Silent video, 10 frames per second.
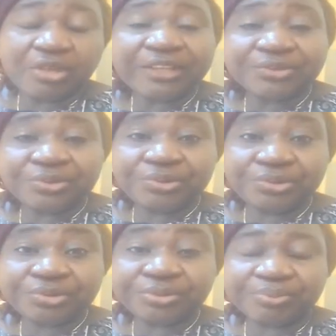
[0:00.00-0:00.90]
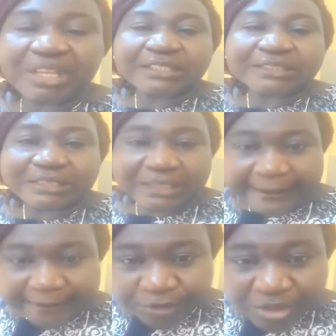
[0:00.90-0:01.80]
you know, I told you that's the
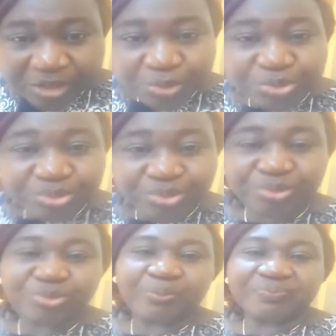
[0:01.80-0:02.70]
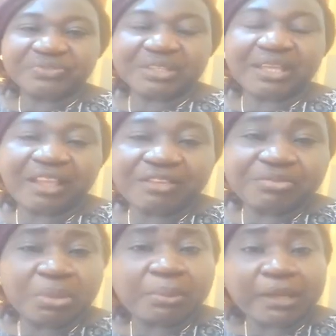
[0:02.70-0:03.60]
extra you do that
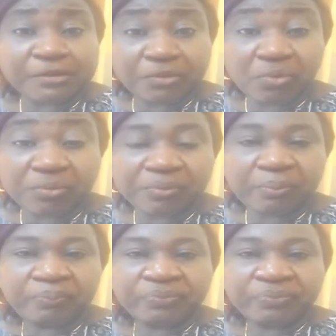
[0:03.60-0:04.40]
gives me my growth.